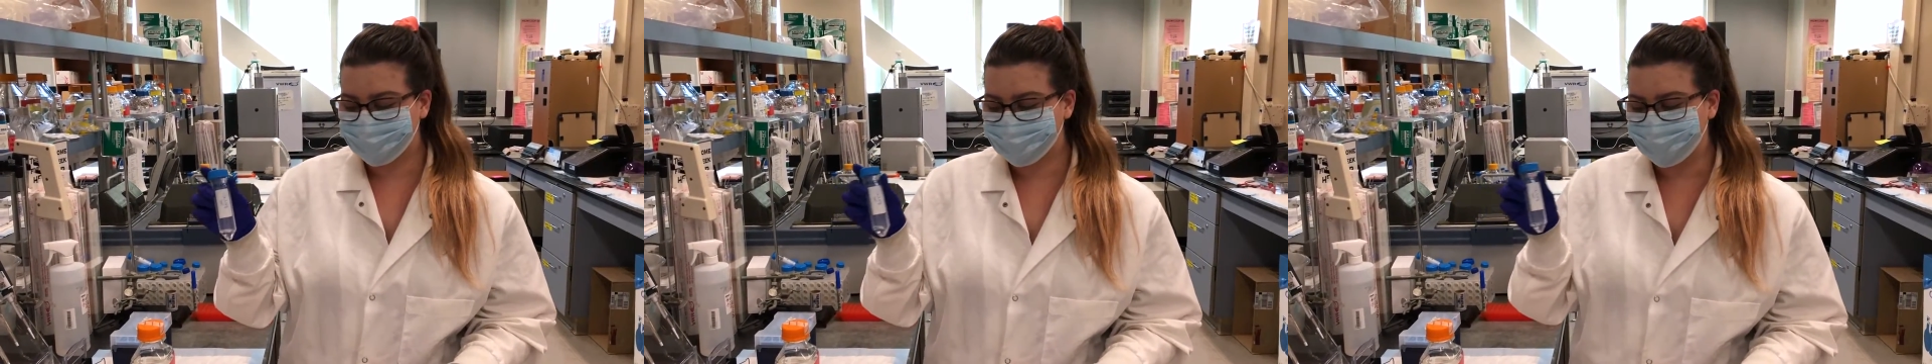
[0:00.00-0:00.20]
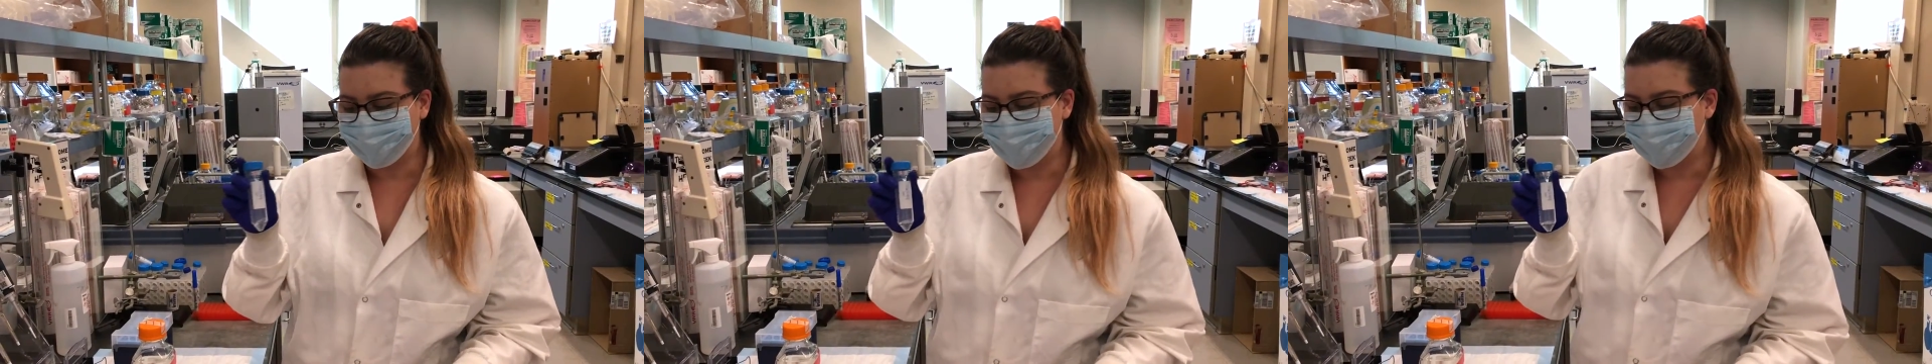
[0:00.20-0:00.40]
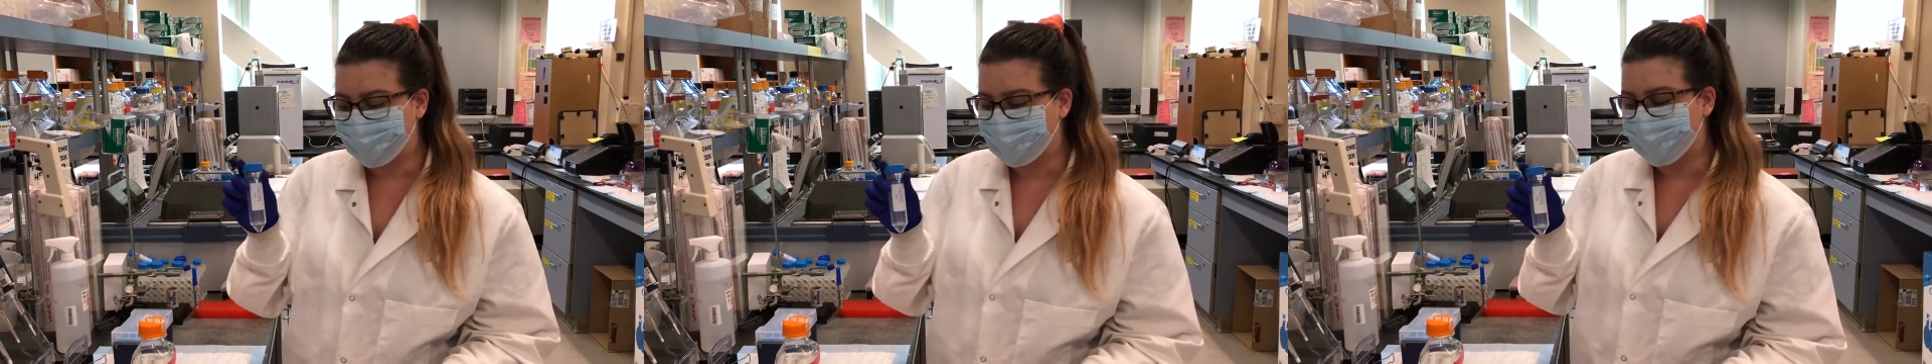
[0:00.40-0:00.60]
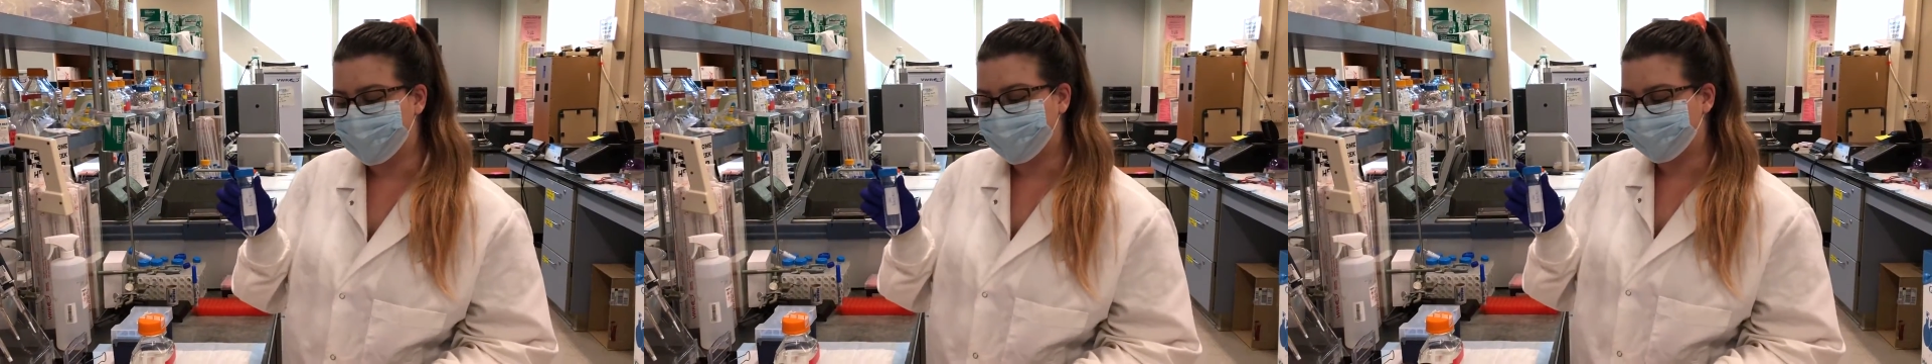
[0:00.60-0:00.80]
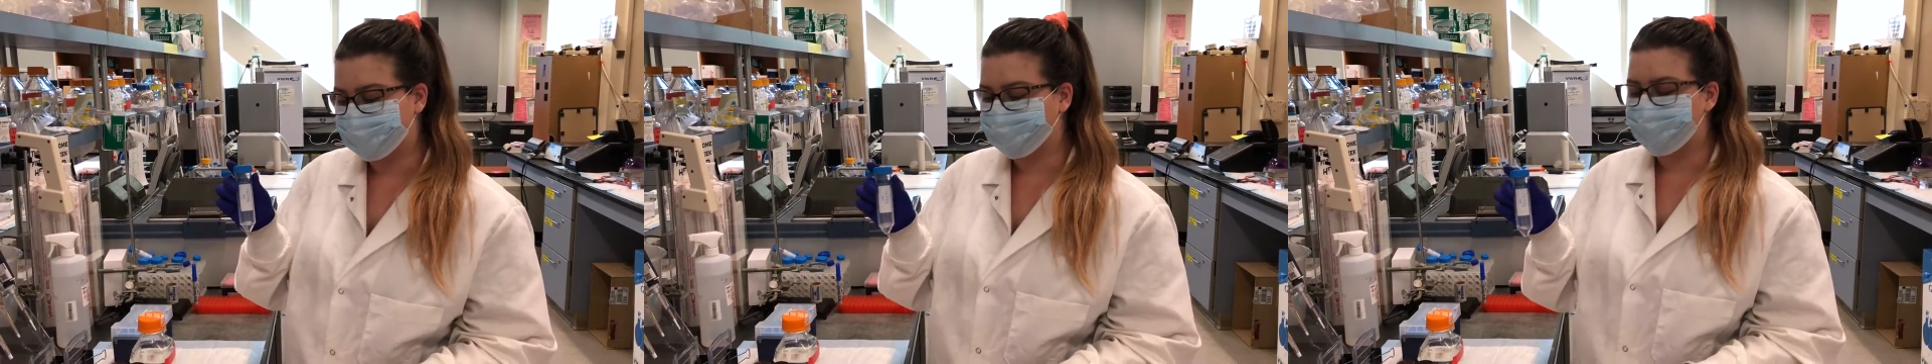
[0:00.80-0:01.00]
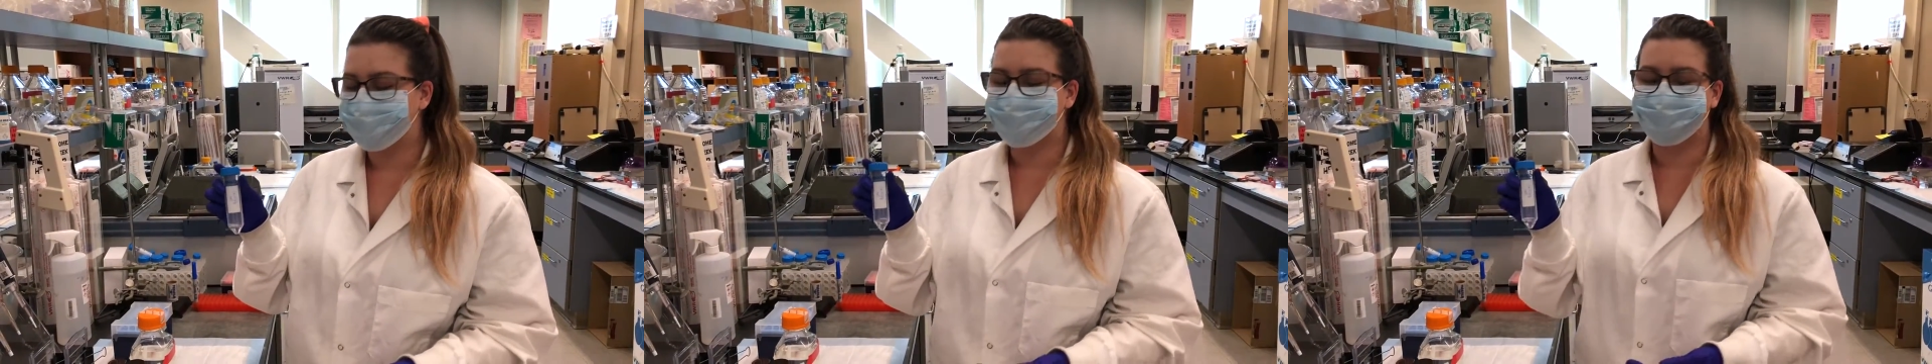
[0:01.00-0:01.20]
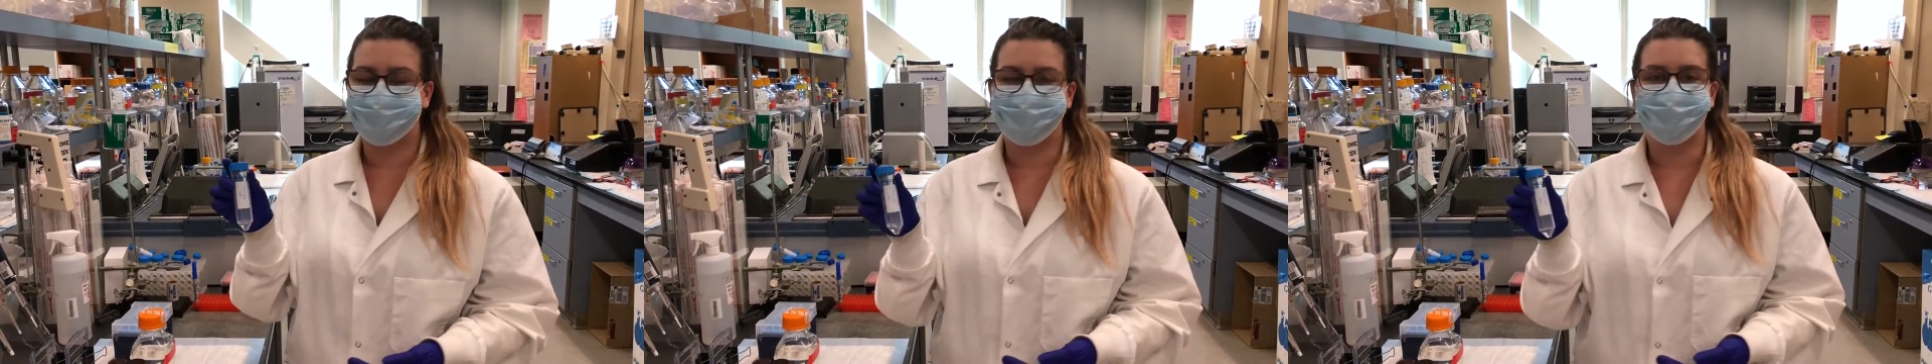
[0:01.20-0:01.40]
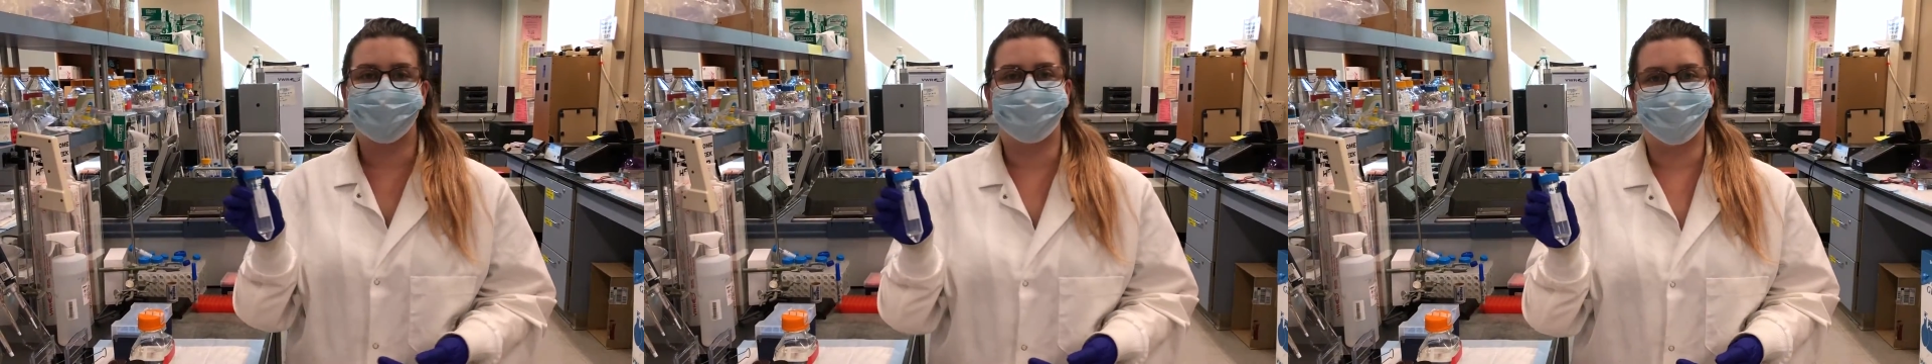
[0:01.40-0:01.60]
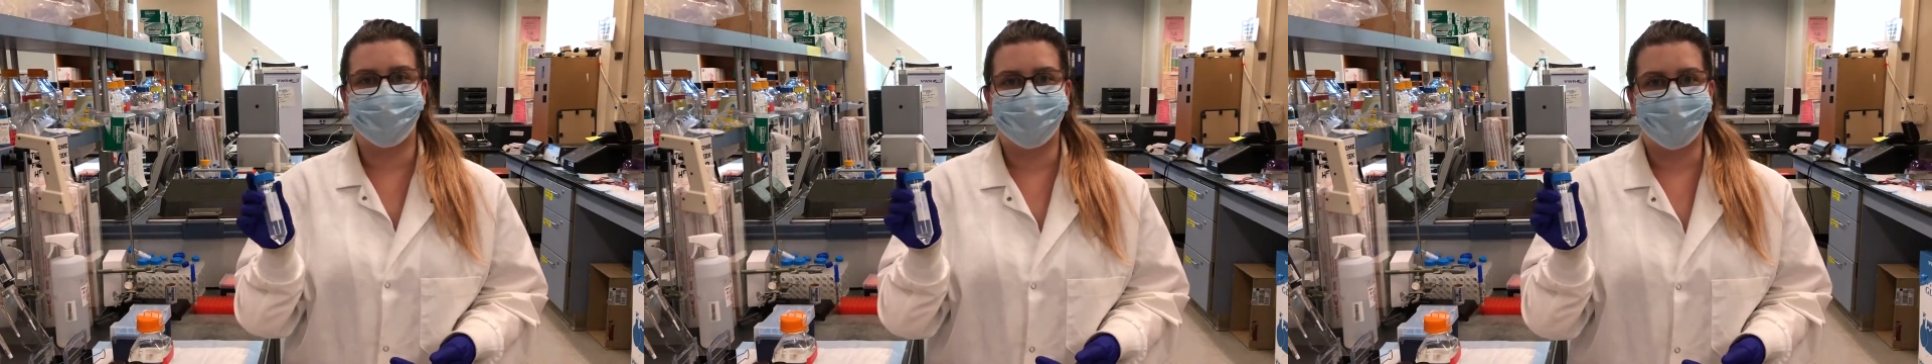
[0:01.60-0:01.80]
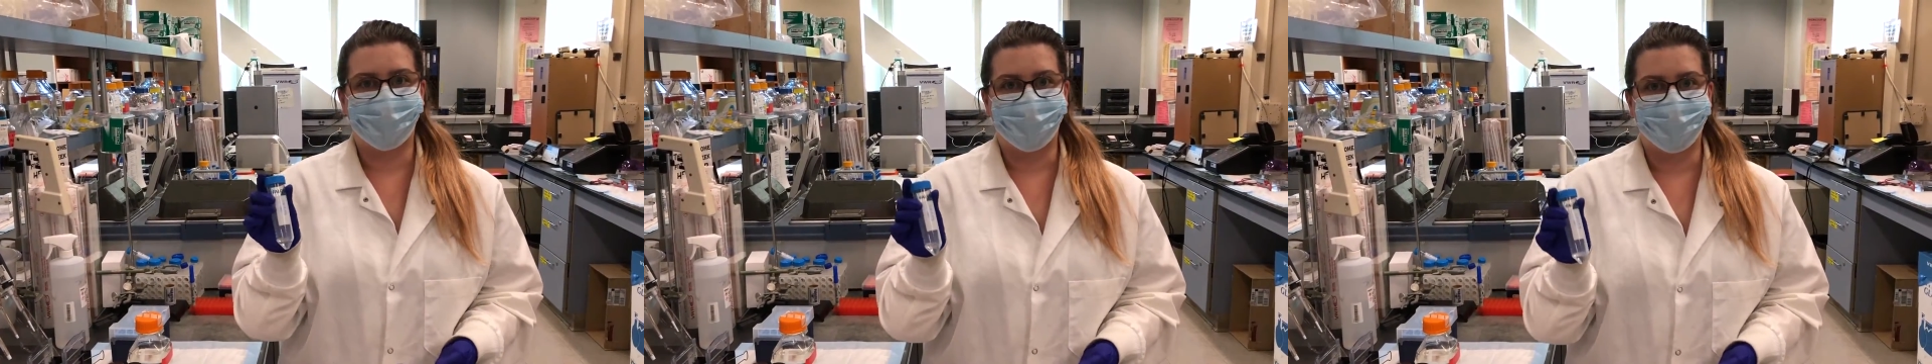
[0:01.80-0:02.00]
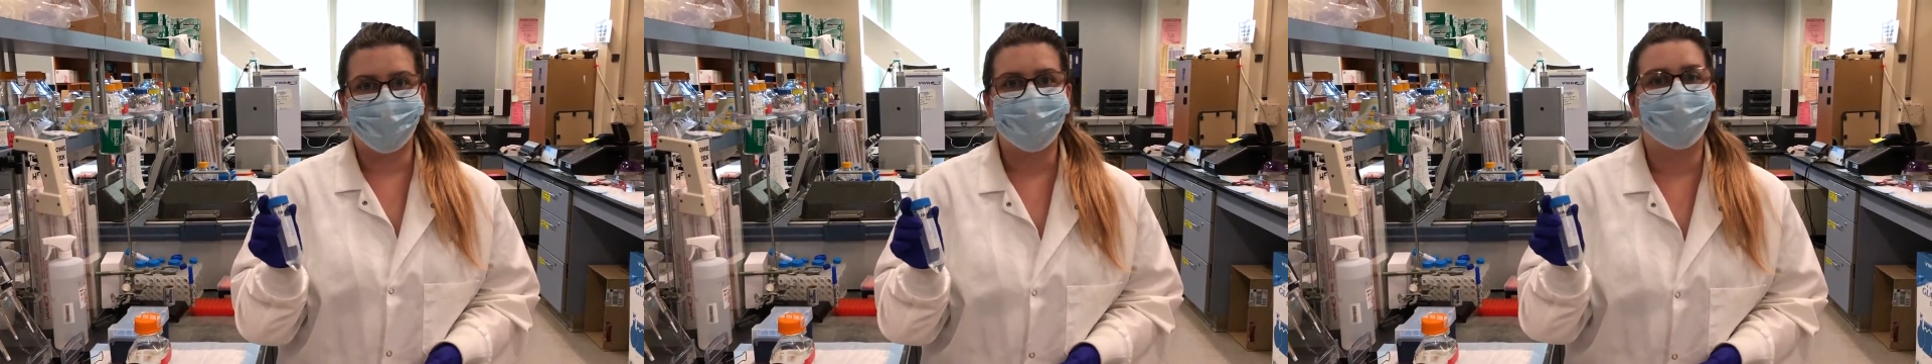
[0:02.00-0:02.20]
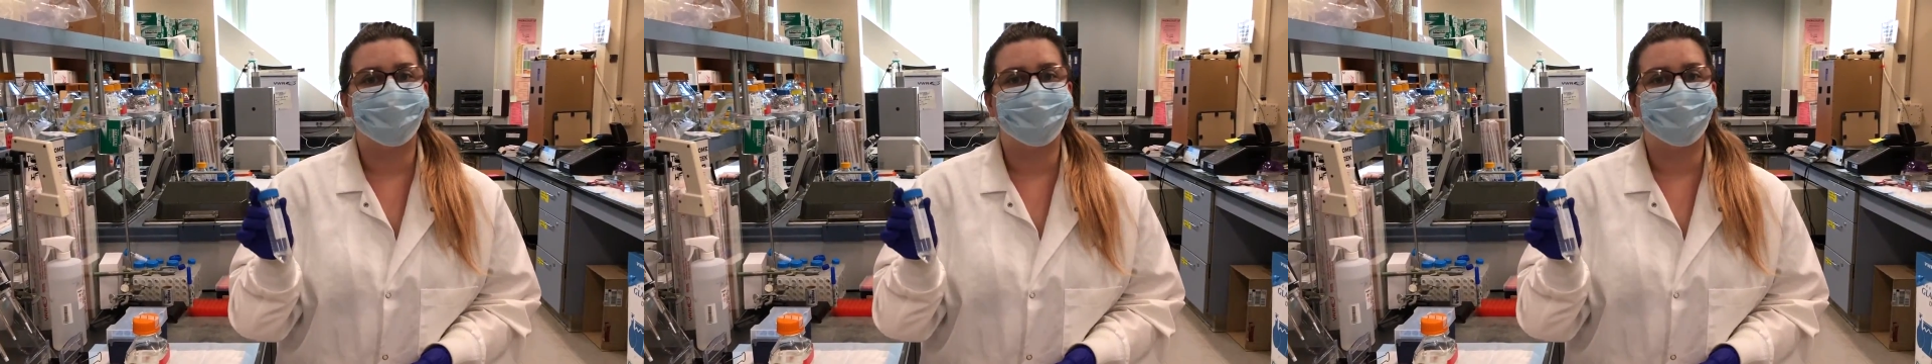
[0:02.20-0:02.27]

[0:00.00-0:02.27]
which is 3.18